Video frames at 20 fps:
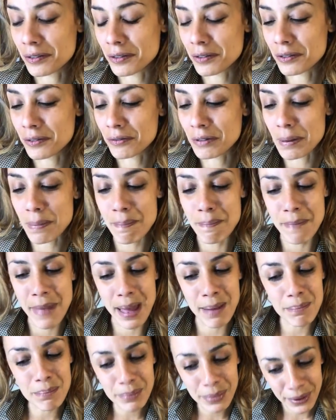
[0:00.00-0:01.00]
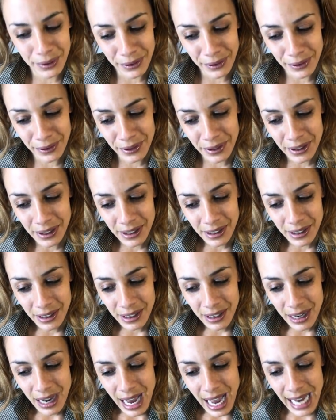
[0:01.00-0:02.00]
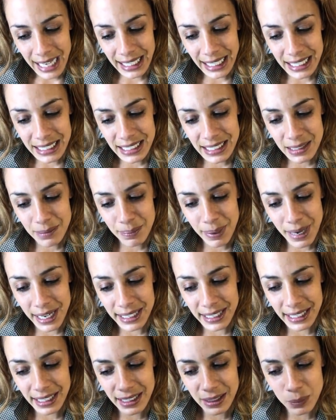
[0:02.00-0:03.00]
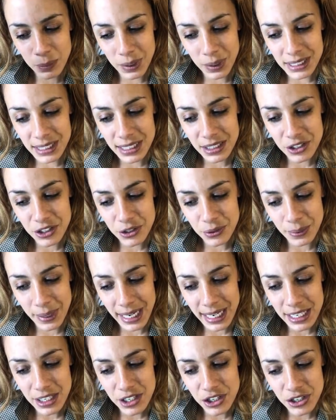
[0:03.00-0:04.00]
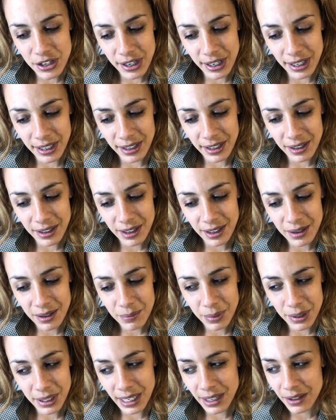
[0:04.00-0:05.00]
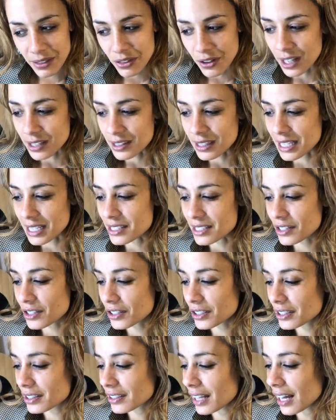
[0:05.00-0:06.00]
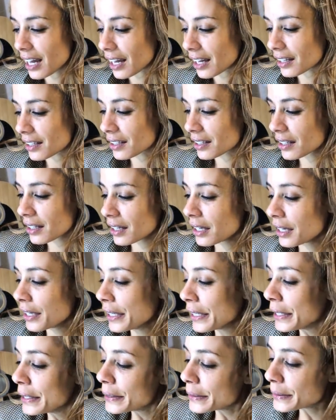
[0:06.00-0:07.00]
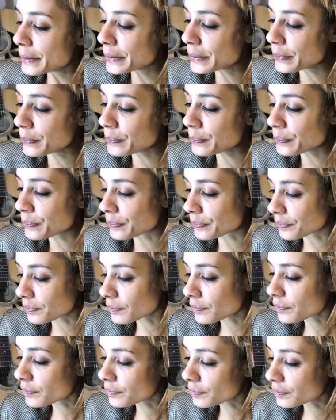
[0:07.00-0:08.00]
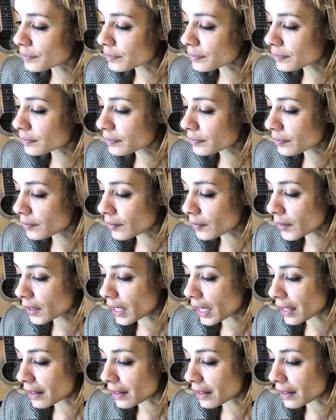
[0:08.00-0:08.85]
remember, I guess depending in what situation, but I thought that's good luck. Okay,